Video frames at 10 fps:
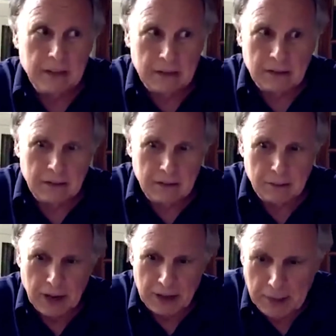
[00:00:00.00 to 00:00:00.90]

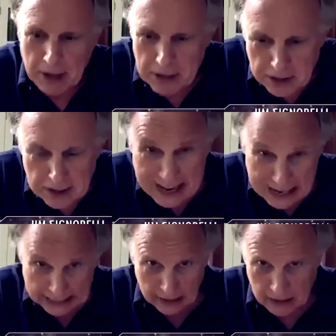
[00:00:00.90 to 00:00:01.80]
as you might
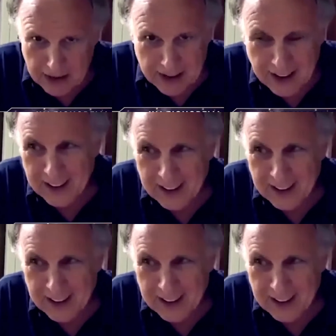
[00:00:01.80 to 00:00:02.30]
imagine, telling,